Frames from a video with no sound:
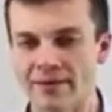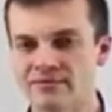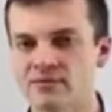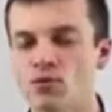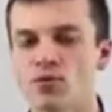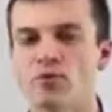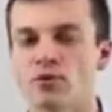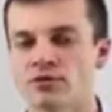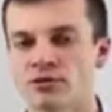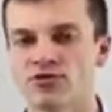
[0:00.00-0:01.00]
perhaps even
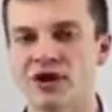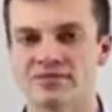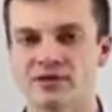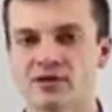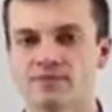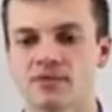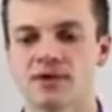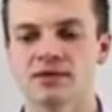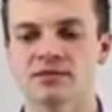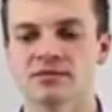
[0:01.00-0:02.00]
more important than traffic
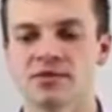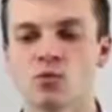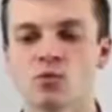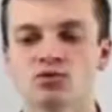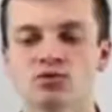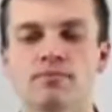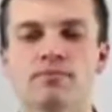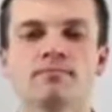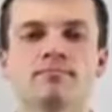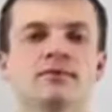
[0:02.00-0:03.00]
is they want
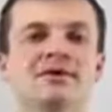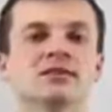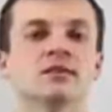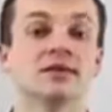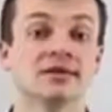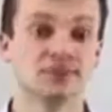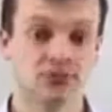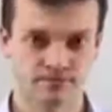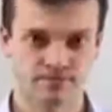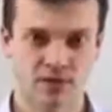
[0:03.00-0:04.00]
to get
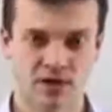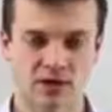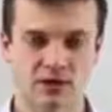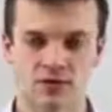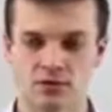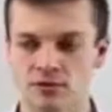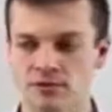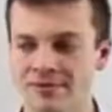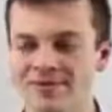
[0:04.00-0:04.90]
leads, okay?